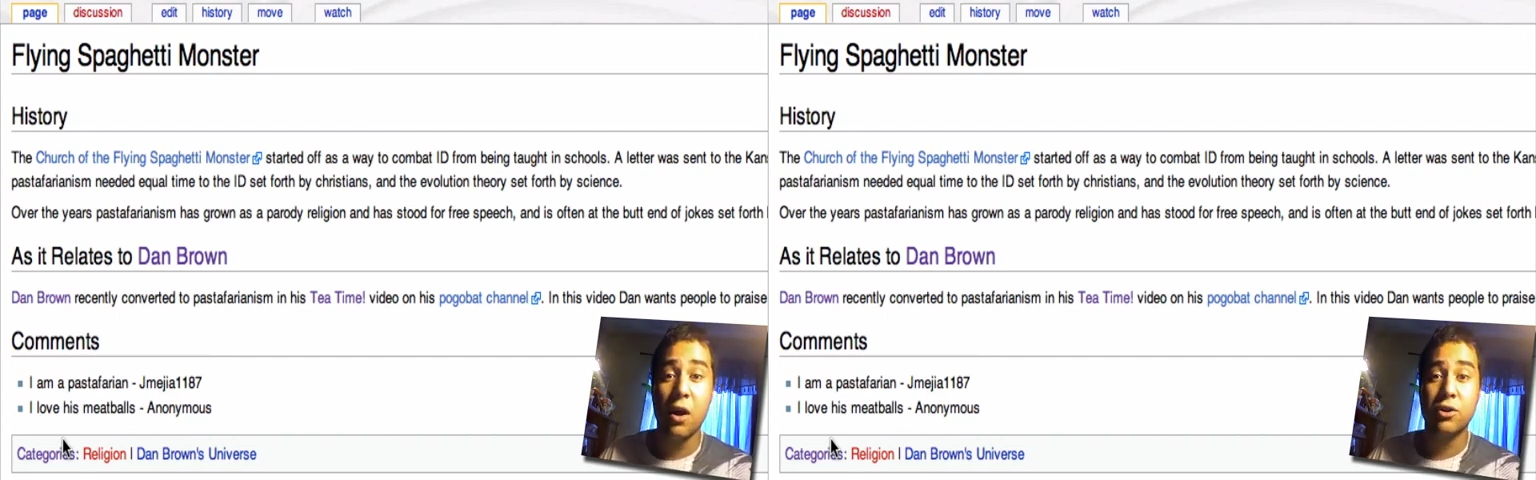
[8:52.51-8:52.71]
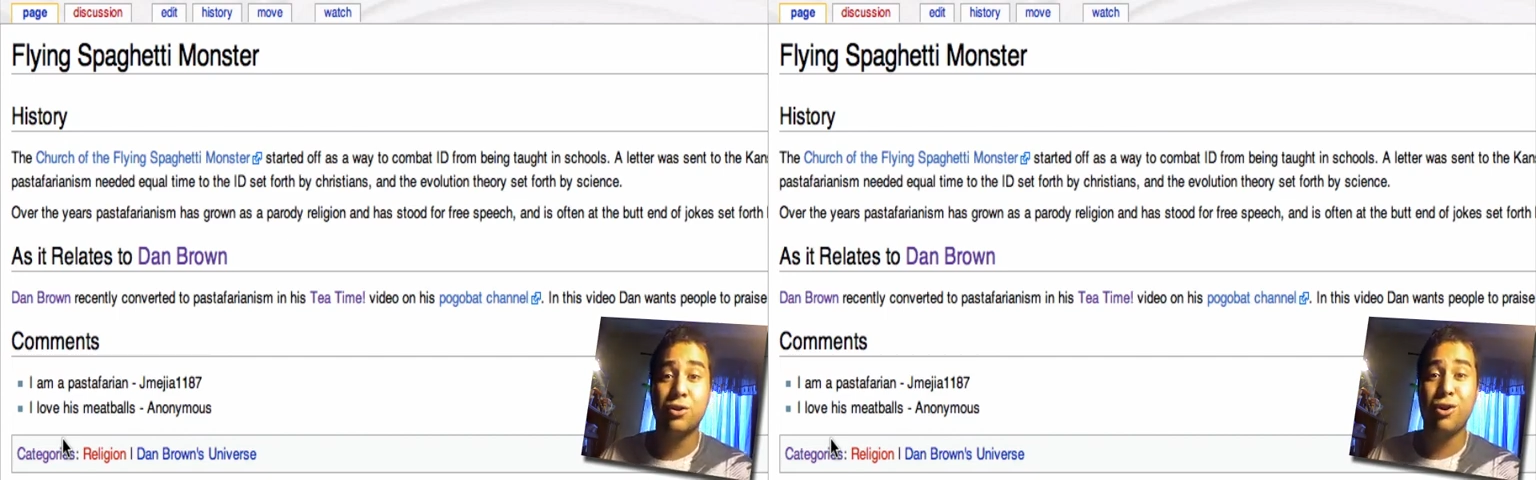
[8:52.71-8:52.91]

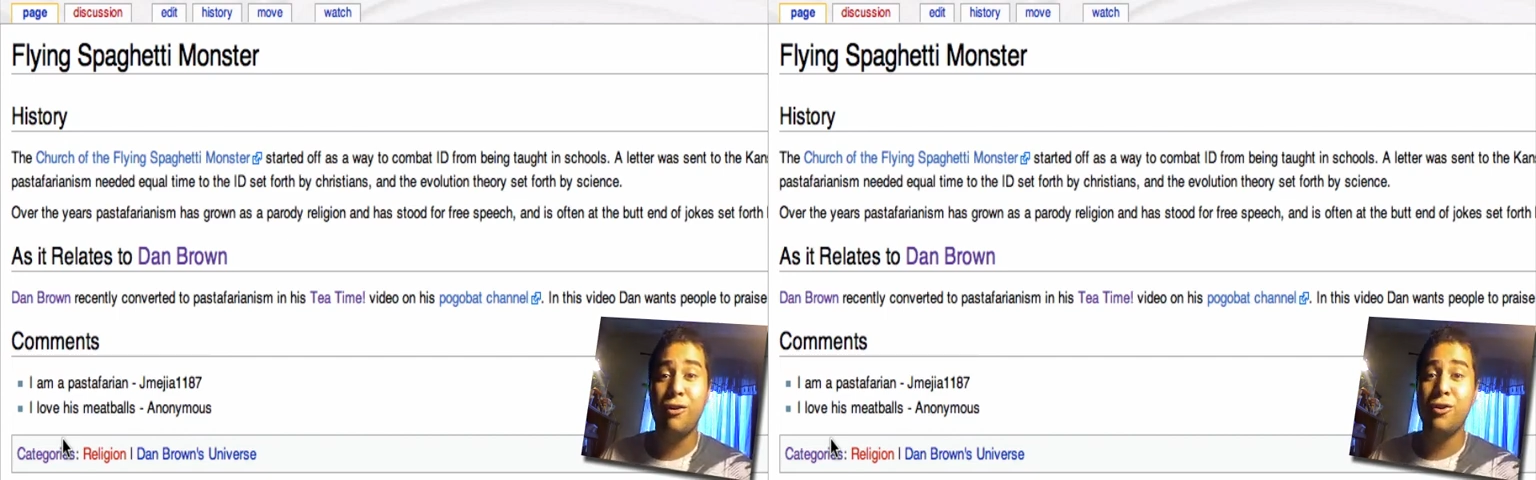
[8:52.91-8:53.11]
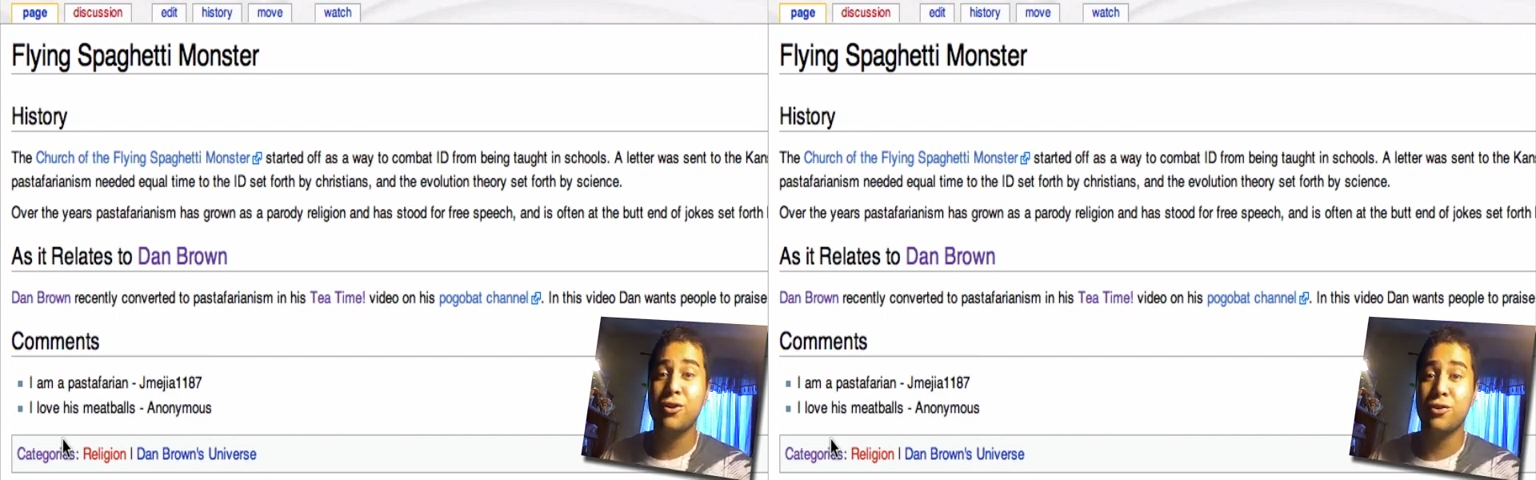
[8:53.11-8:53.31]

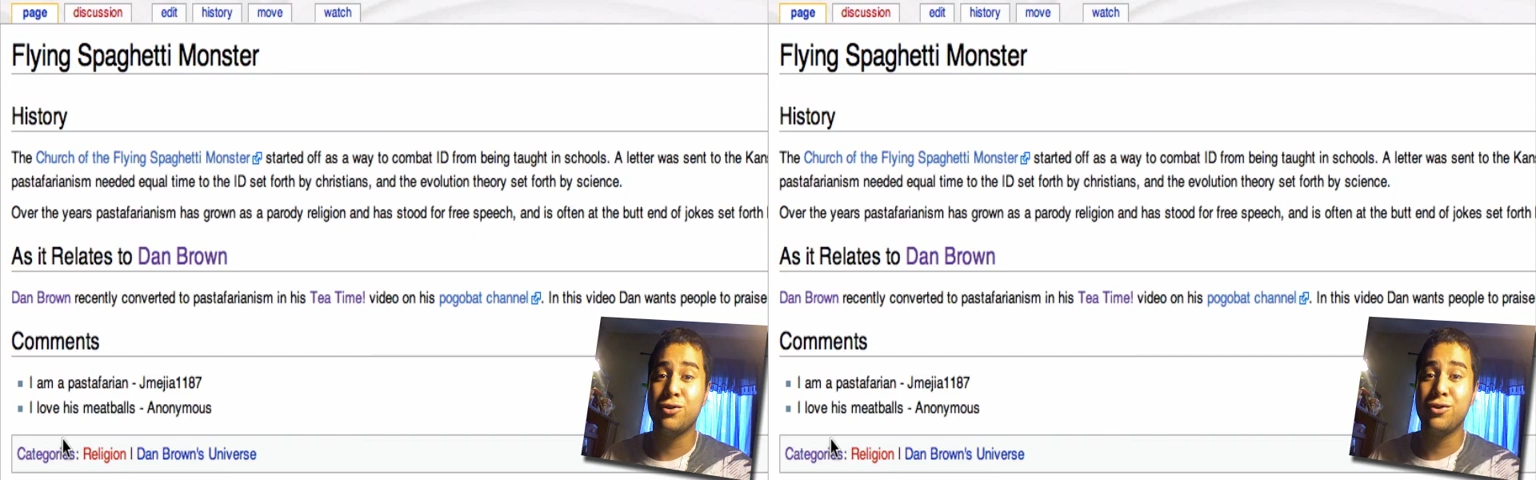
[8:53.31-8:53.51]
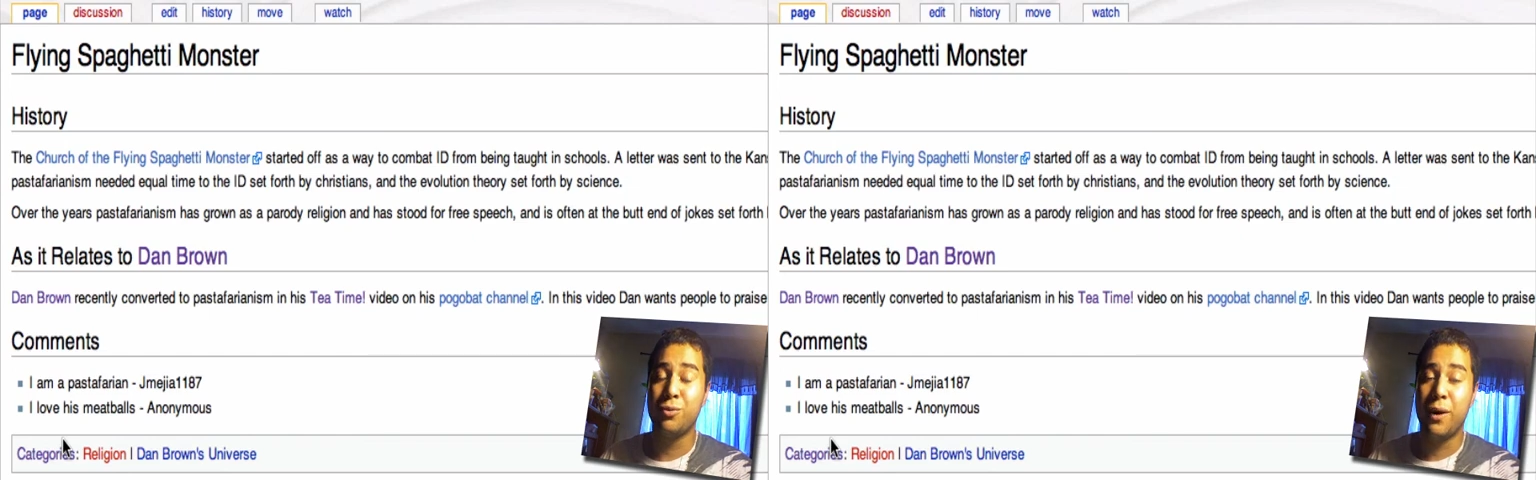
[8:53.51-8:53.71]

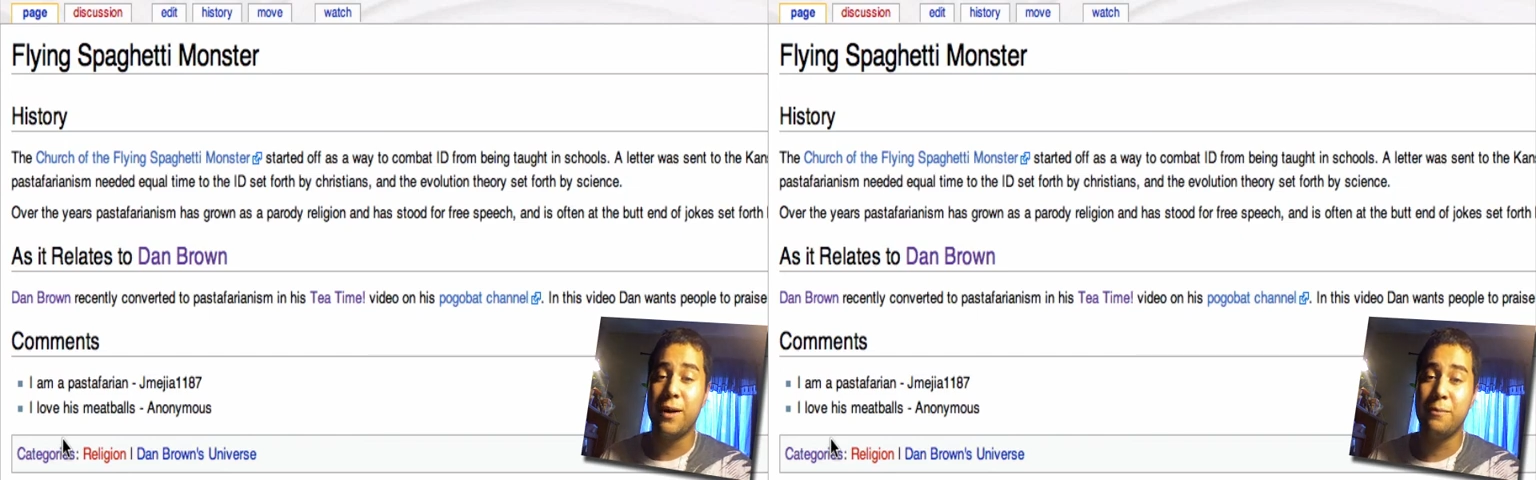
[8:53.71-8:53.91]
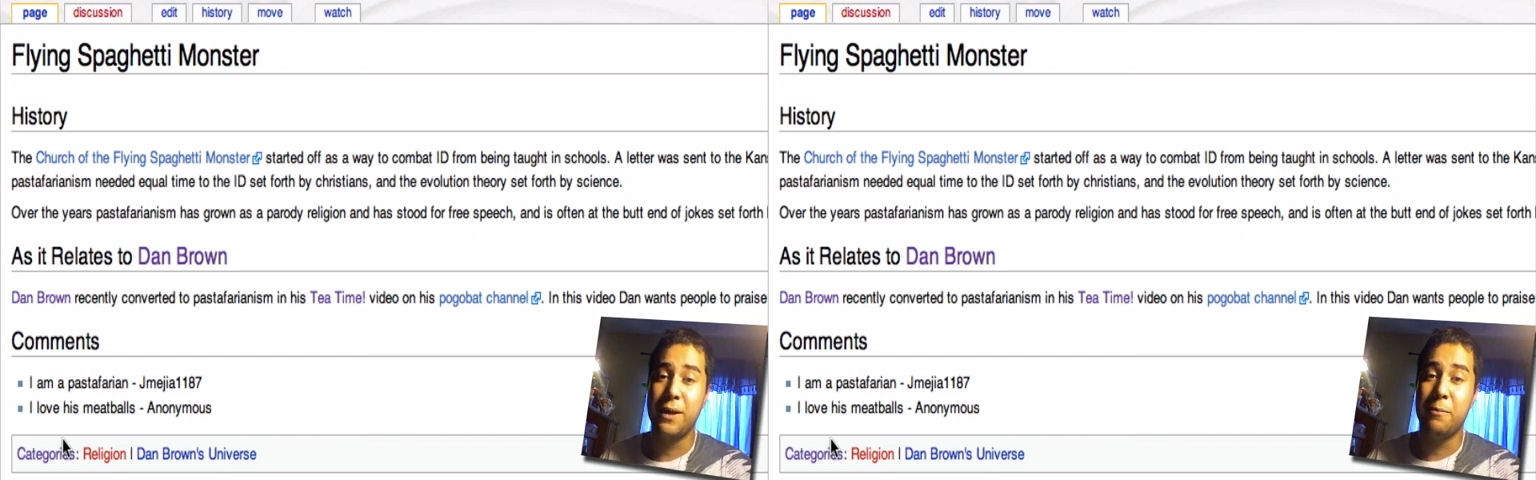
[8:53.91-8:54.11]
tutorials you
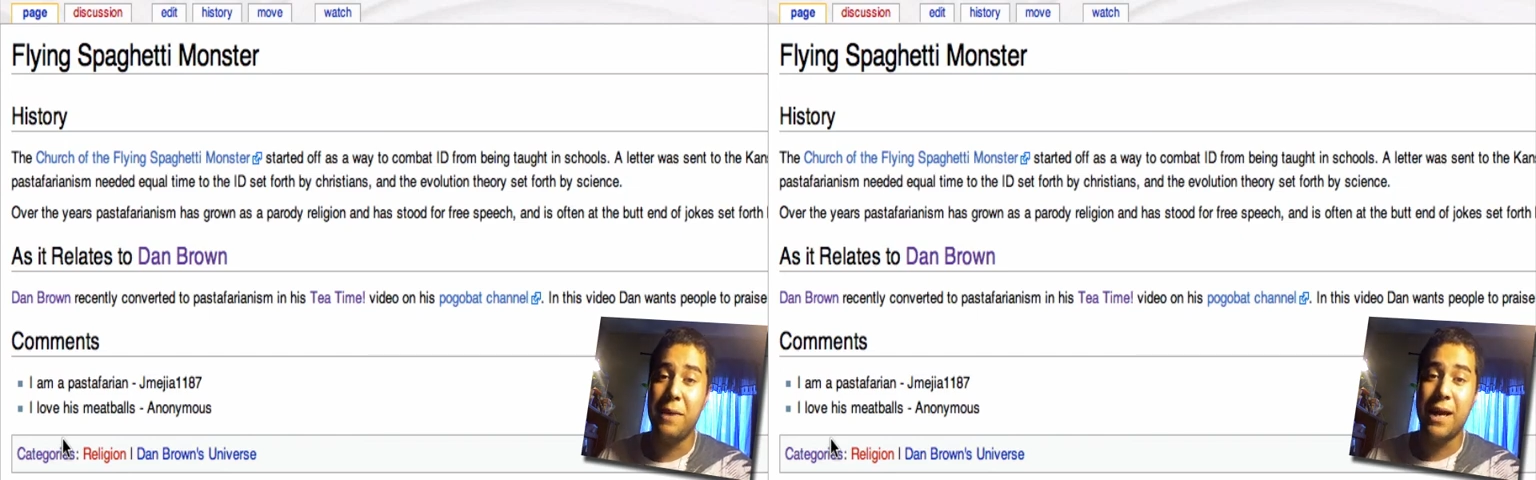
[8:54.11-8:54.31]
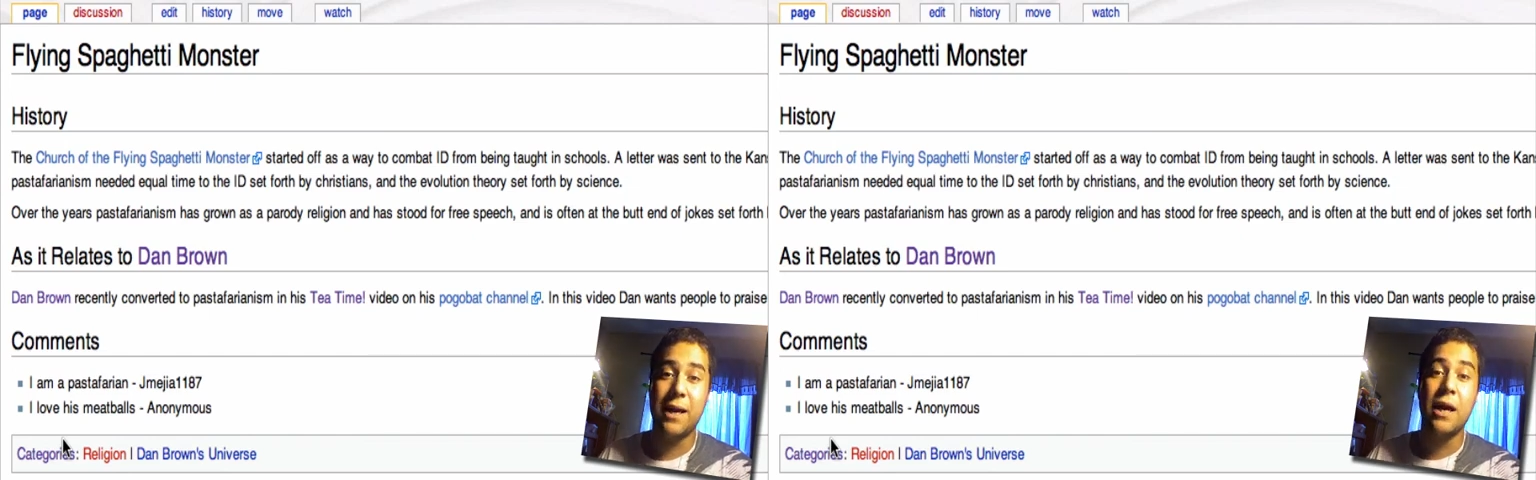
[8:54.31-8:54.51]
want me to
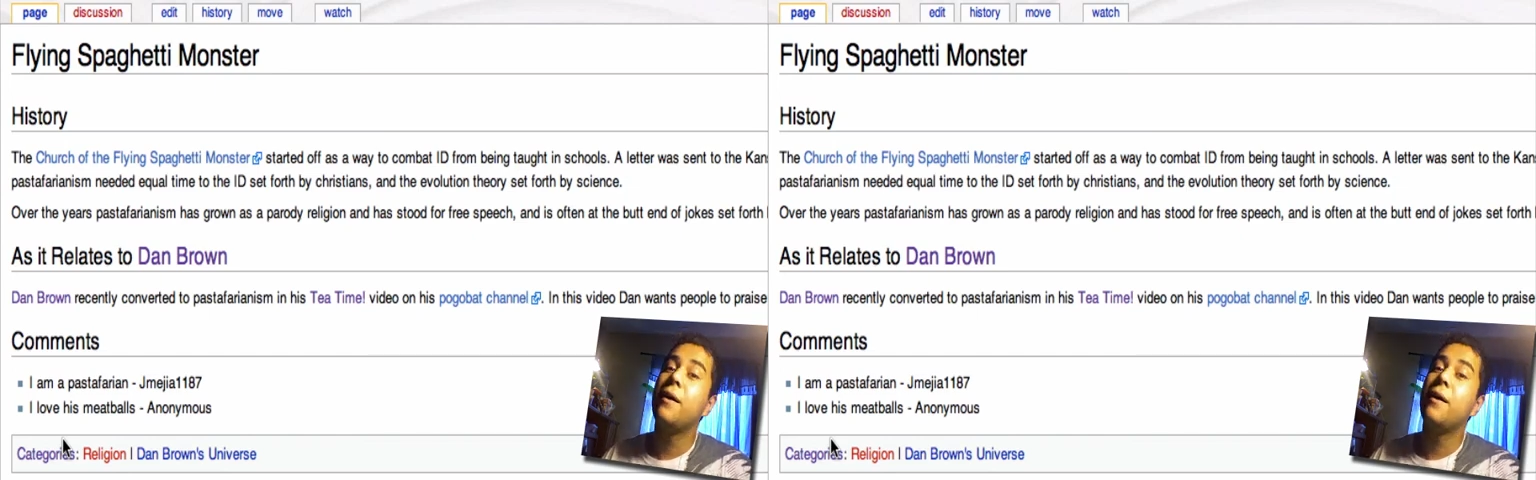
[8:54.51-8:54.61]
make,